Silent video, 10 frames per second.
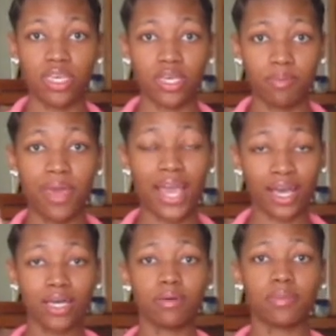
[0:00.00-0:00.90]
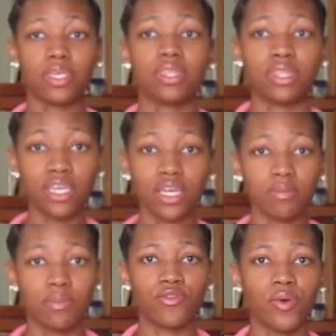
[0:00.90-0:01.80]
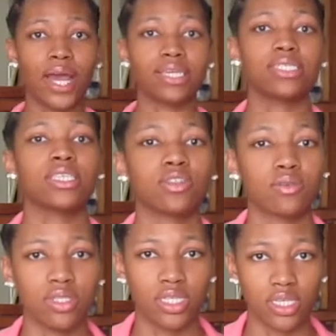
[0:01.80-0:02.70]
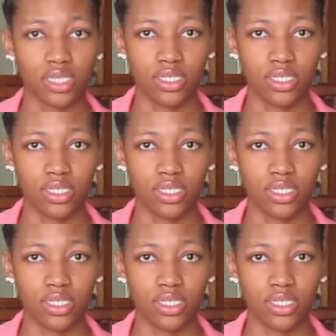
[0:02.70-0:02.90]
and back up and think before I say certain things.